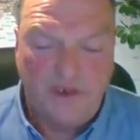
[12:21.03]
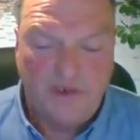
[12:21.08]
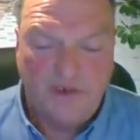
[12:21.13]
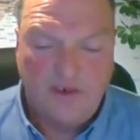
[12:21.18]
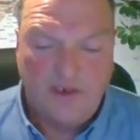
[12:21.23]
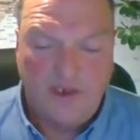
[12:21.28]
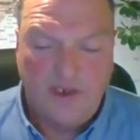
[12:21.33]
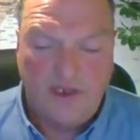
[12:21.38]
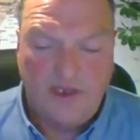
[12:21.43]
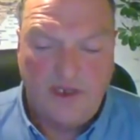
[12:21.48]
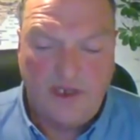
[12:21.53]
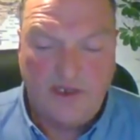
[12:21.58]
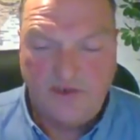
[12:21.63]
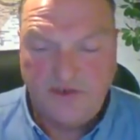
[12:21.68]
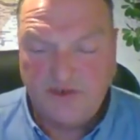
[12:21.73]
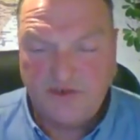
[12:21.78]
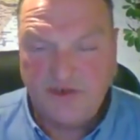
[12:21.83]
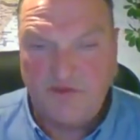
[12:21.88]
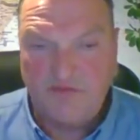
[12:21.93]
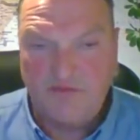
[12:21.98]
I'd
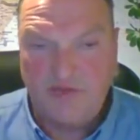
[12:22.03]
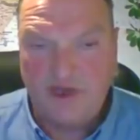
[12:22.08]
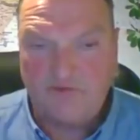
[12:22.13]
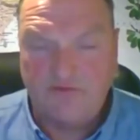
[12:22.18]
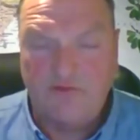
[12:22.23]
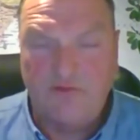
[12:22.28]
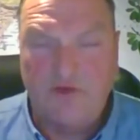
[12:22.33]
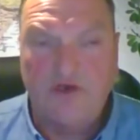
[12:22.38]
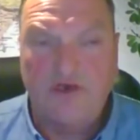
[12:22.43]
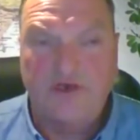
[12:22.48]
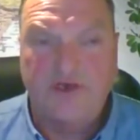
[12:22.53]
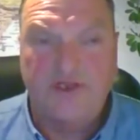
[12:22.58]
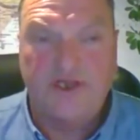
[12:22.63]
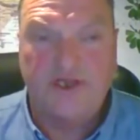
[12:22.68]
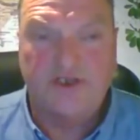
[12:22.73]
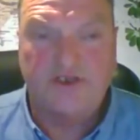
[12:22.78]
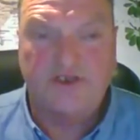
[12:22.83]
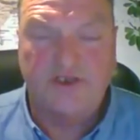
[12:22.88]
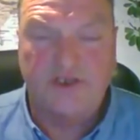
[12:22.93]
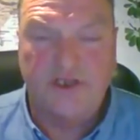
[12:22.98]
just come back from holiday,
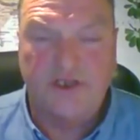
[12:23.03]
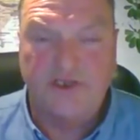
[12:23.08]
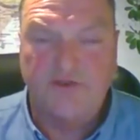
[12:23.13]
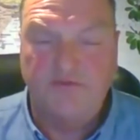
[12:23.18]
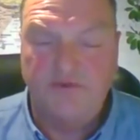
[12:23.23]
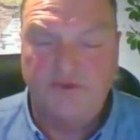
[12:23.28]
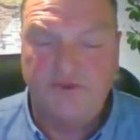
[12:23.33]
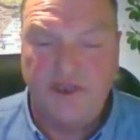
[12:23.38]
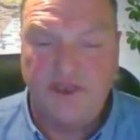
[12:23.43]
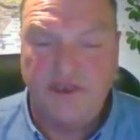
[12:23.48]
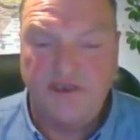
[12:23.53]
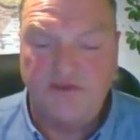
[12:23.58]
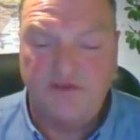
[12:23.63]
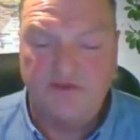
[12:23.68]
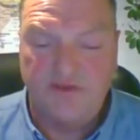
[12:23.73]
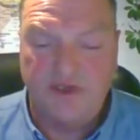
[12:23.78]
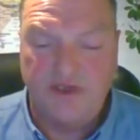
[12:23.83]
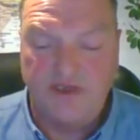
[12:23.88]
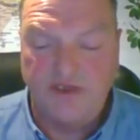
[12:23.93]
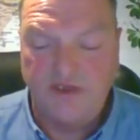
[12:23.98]
actually, and he was saying to
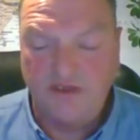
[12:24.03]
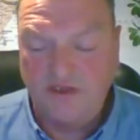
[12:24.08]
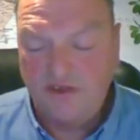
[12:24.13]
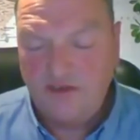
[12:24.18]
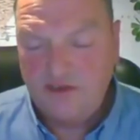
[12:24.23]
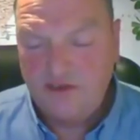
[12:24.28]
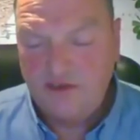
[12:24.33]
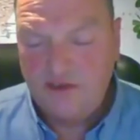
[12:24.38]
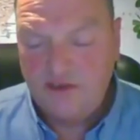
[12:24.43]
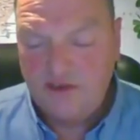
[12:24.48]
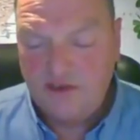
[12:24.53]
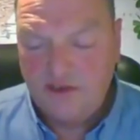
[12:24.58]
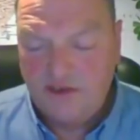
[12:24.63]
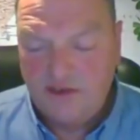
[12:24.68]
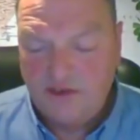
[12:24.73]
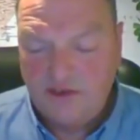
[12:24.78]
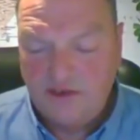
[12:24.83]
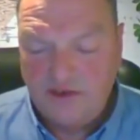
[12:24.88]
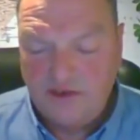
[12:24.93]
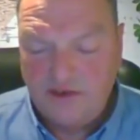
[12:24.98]
me,
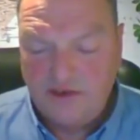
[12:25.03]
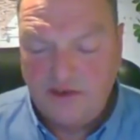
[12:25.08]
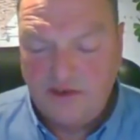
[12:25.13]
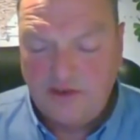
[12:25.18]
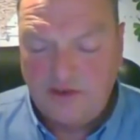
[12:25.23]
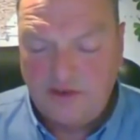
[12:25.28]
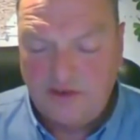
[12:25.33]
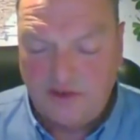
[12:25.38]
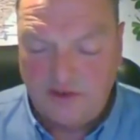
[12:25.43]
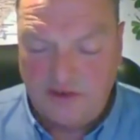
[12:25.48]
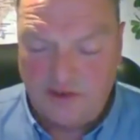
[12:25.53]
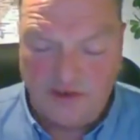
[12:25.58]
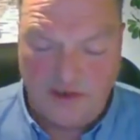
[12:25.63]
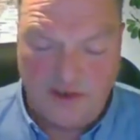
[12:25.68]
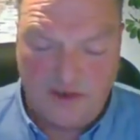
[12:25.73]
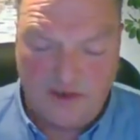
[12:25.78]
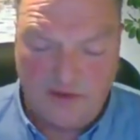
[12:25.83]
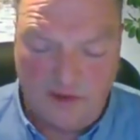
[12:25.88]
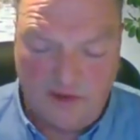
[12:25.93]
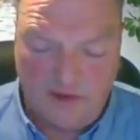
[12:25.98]
Julian,
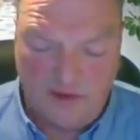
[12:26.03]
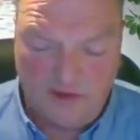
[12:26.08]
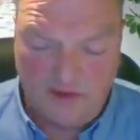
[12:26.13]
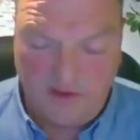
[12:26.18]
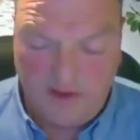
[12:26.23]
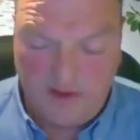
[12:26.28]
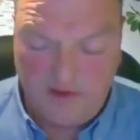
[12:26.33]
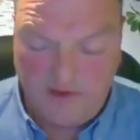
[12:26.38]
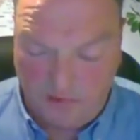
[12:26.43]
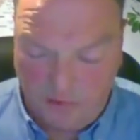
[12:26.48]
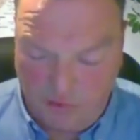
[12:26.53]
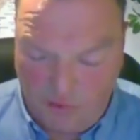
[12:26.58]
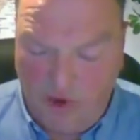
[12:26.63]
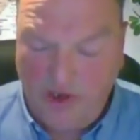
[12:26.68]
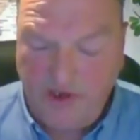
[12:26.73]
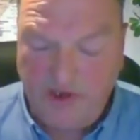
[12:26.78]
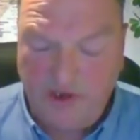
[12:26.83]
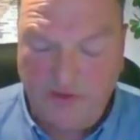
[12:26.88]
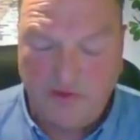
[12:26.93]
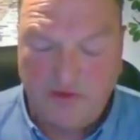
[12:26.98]
I said, why
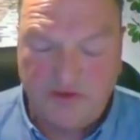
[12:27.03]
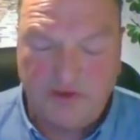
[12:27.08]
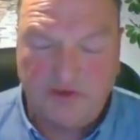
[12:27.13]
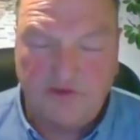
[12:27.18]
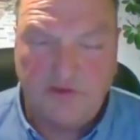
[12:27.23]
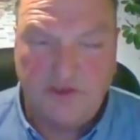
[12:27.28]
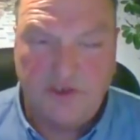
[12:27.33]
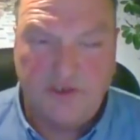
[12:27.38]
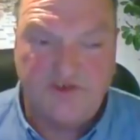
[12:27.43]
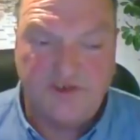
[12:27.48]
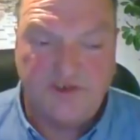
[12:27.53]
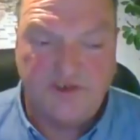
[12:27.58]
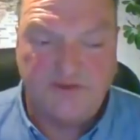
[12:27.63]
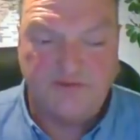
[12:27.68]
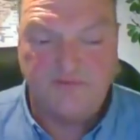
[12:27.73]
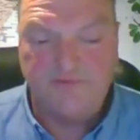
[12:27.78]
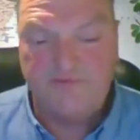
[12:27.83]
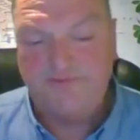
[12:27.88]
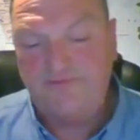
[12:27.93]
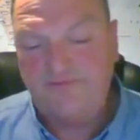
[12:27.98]
do you want to quit? He said,
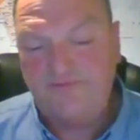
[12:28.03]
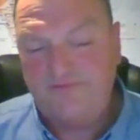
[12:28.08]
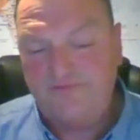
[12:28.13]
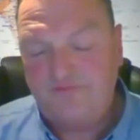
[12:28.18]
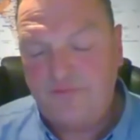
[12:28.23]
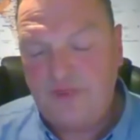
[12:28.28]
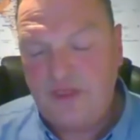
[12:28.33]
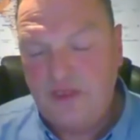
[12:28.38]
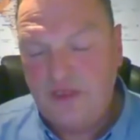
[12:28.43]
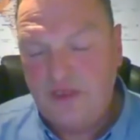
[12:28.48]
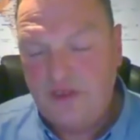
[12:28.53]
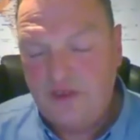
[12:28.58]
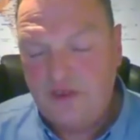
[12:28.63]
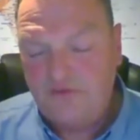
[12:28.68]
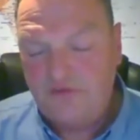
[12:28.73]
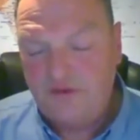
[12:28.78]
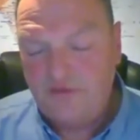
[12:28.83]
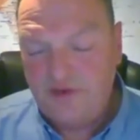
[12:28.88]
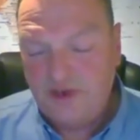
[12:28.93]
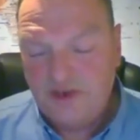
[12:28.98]

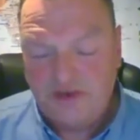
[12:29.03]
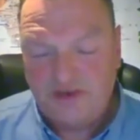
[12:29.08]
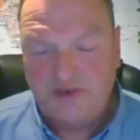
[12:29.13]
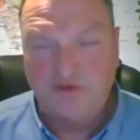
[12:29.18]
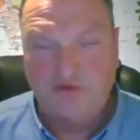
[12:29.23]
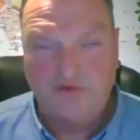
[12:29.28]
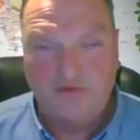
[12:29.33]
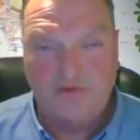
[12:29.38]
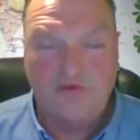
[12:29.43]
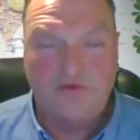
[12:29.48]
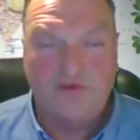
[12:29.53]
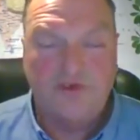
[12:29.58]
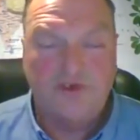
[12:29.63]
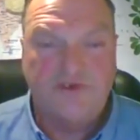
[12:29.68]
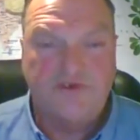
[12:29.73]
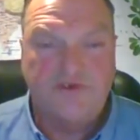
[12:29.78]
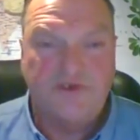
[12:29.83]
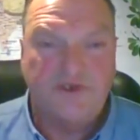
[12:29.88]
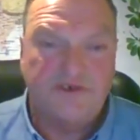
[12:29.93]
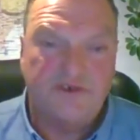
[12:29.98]
for my children. He
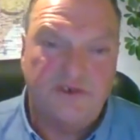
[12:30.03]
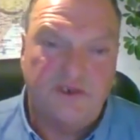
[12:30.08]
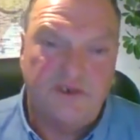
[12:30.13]
said,